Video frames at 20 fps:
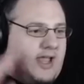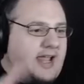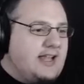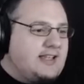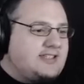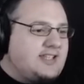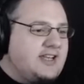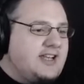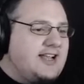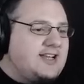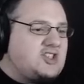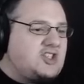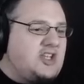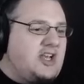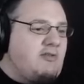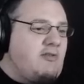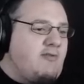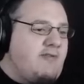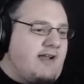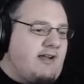
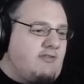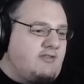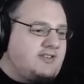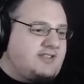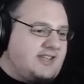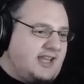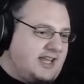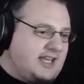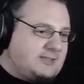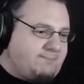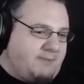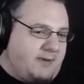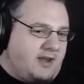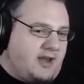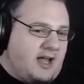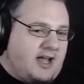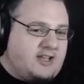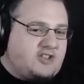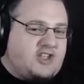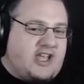Internationally renowned
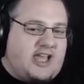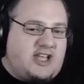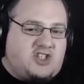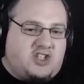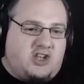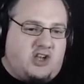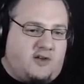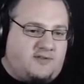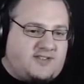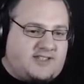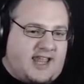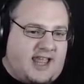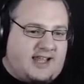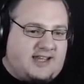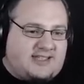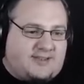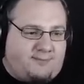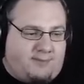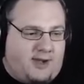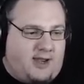espionage agent of
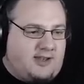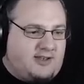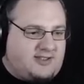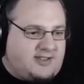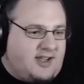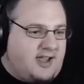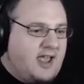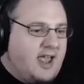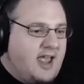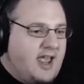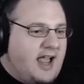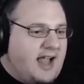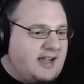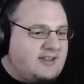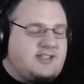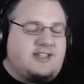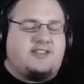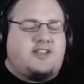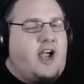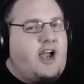sex, plunder,
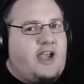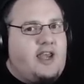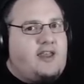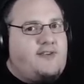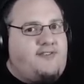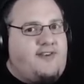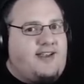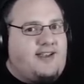and designing